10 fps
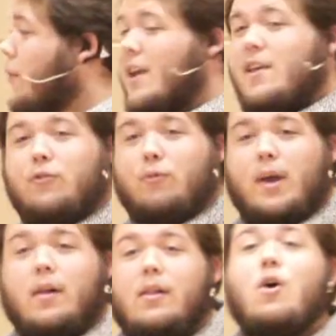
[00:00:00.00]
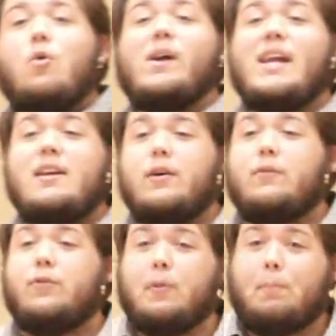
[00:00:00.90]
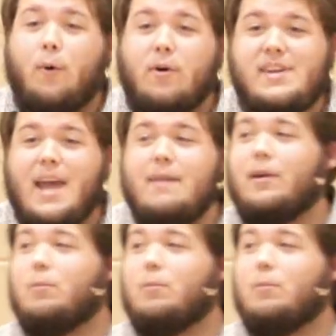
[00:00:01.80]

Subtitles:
Israel. We need to support David.